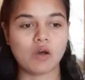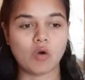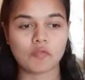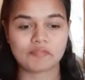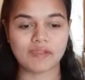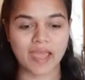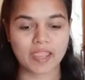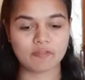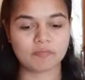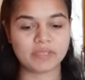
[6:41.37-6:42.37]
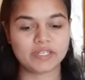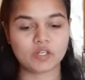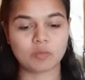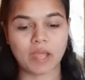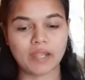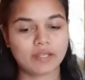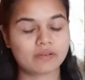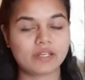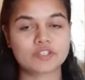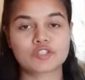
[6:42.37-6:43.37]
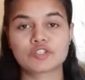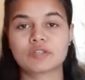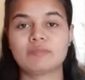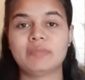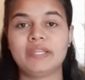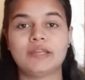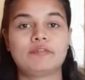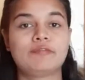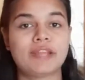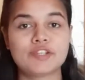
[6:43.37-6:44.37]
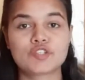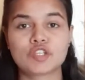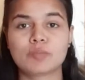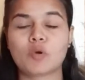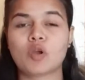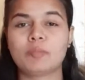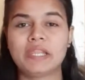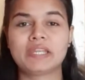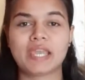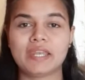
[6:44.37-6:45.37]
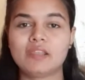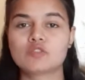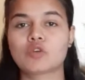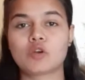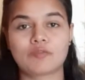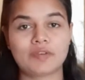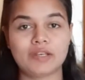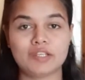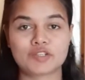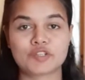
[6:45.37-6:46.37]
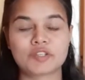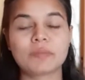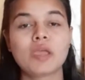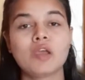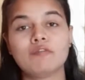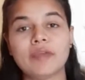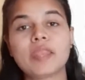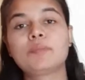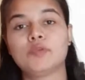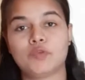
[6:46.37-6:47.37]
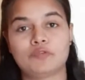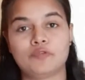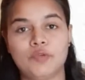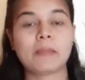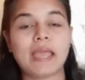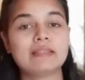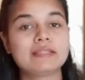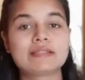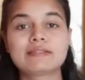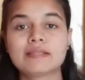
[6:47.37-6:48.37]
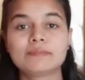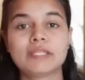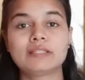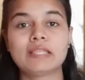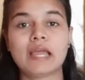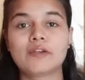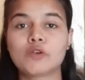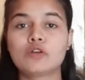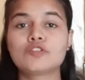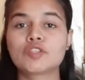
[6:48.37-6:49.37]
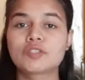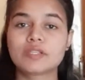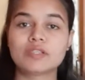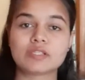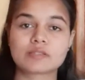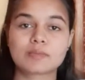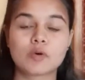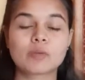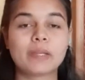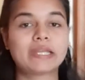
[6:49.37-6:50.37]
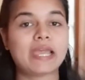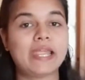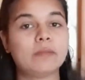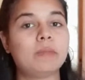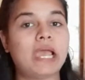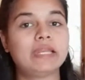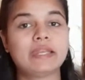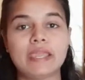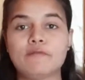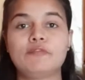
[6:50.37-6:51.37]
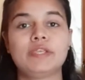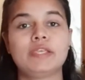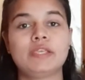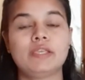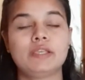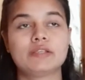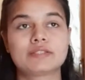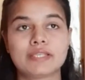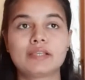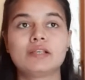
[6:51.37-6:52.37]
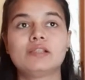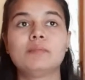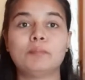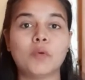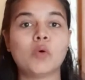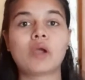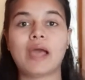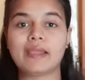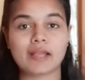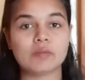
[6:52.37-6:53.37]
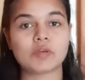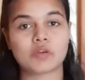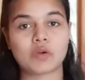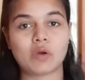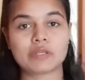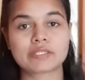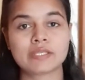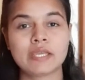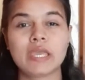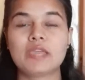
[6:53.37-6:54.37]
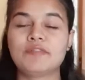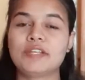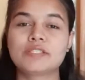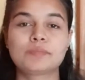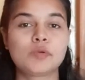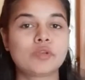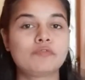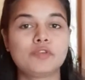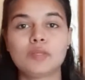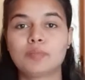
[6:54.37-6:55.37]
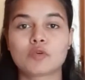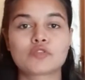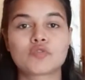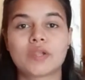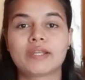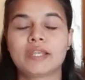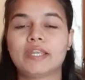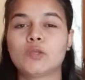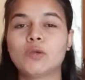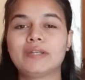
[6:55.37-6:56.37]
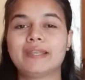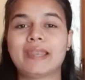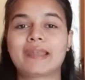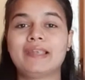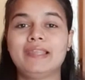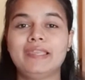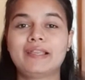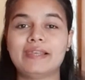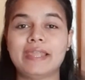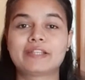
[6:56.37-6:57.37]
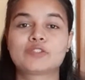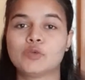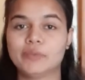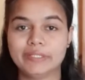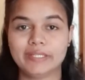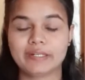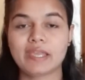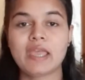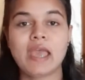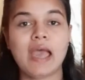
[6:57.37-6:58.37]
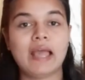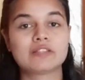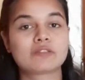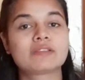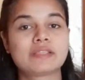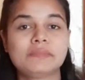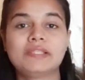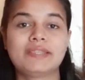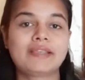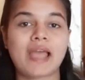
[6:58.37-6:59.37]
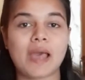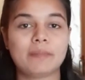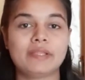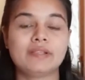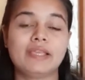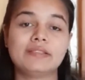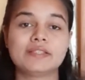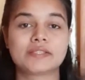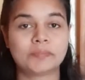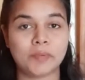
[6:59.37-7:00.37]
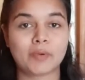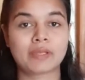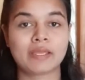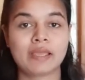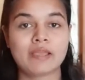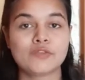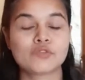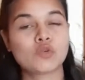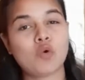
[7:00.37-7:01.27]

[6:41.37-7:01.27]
of life, be it a romantic relationship, be it a friendship, or be it any sort of a relationship, very beautifully. And this is something that not just in this book, but I admire in every single book I come across. If it is beautifully portrayed, it directly connects you with it. And so a similar thing happens in this book. So